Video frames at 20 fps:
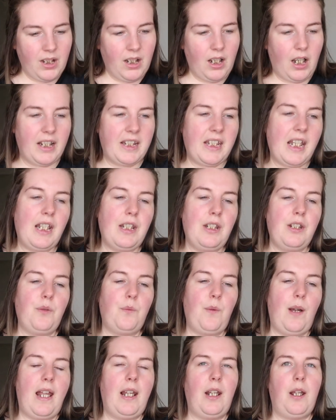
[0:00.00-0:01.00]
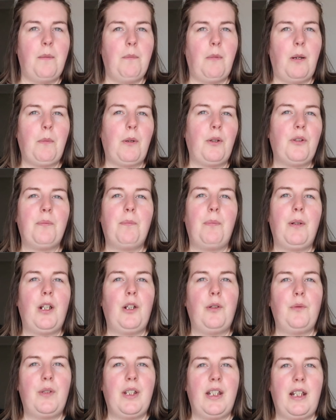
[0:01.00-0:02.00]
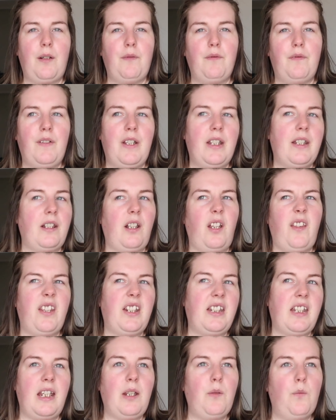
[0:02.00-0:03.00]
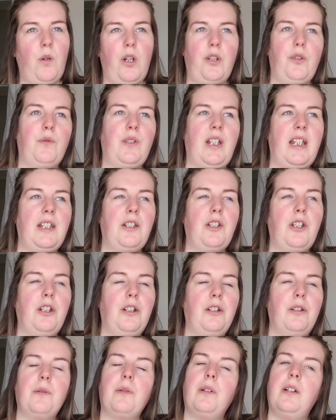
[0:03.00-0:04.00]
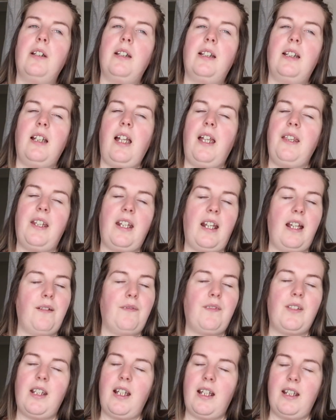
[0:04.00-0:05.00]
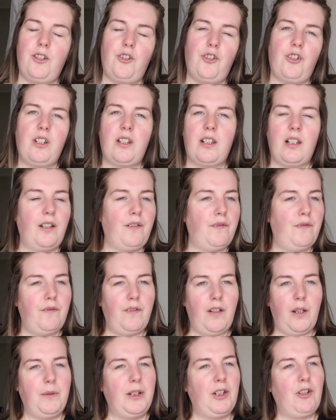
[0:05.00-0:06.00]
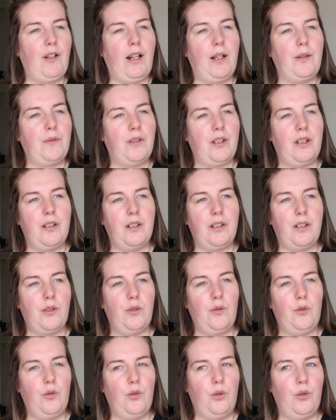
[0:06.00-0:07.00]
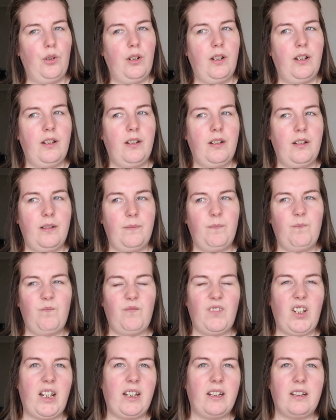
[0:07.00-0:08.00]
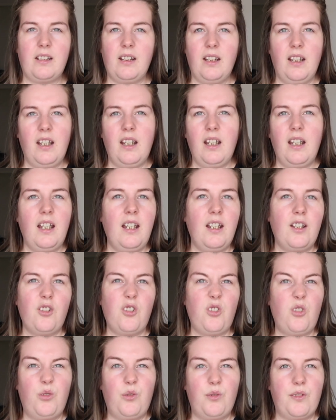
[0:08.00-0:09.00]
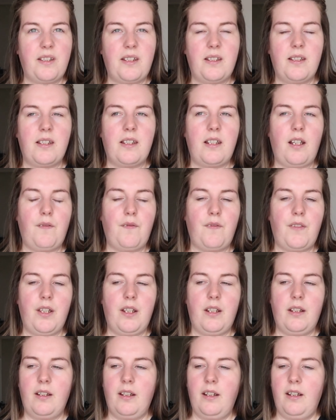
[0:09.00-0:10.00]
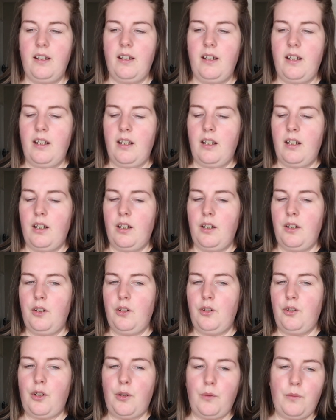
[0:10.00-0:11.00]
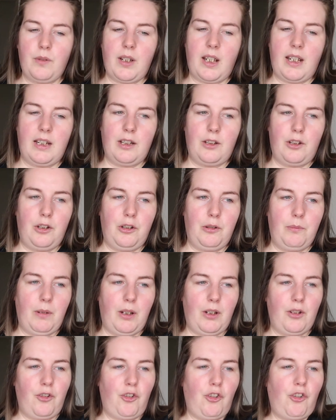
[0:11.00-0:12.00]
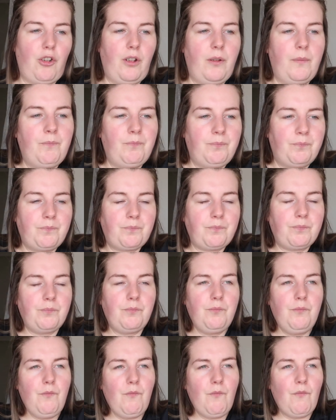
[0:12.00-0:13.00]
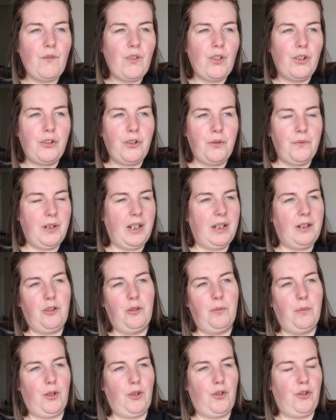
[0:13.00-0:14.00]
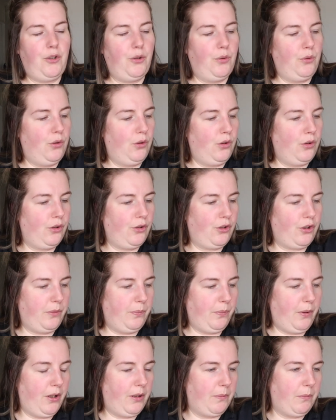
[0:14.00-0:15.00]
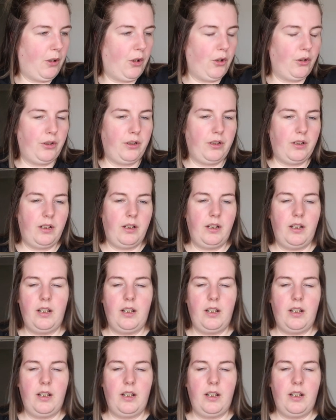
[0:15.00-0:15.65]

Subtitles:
I tend to wear like my most bloated outfits like the day 1 or day 2, and then after that it's just like flowy trousers or like shorts and stuff that don't take too much thought, just put them on.